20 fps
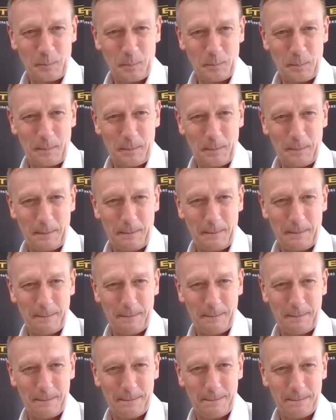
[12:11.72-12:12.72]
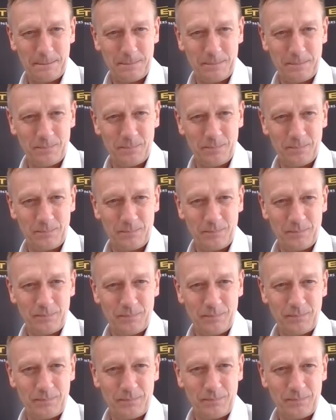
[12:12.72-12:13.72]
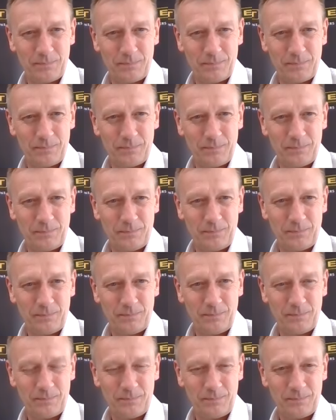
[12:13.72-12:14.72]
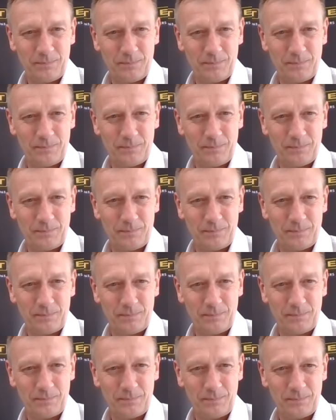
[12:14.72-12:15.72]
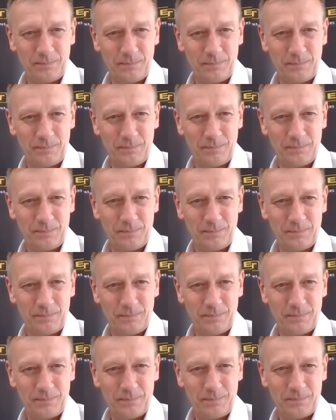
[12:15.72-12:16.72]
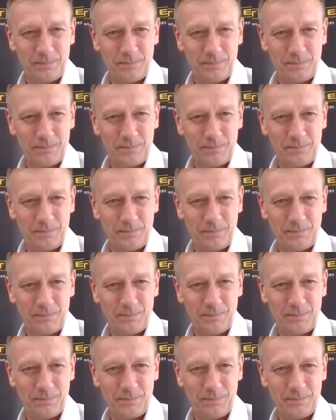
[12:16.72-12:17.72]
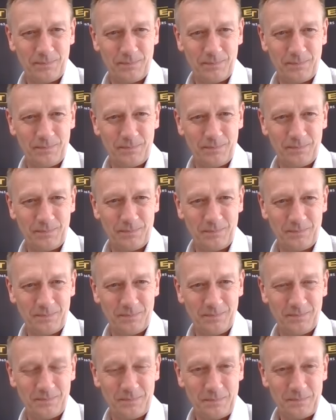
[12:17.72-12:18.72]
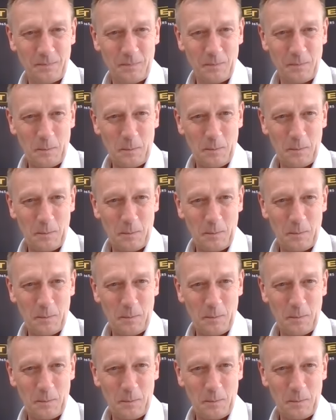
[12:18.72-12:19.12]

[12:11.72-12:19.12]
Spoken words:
This person isn't speaking.